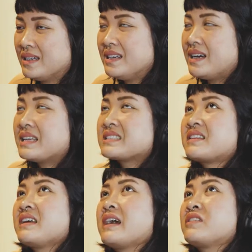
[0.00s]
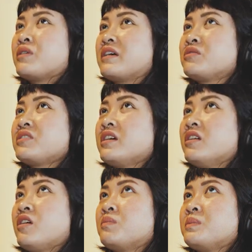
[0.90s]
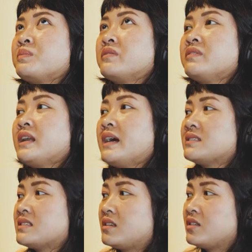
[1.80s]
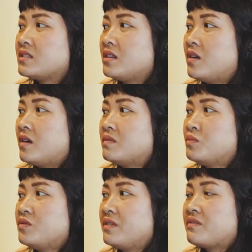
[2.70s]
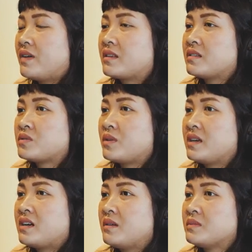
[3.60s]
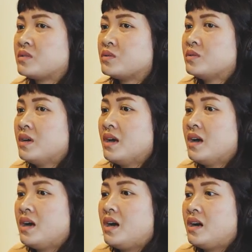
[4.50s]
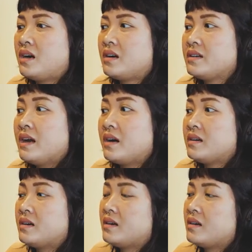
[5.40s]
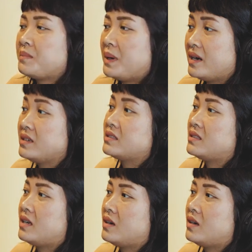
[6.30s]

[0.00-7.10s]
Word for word: Yeah, that's the thing. I don't. I don't think a lot of people realize there's there's a lot of moving factors when it comes. Yeah, there's to, a lot of moving parts. Uh, yeah, yeah, uh, parts.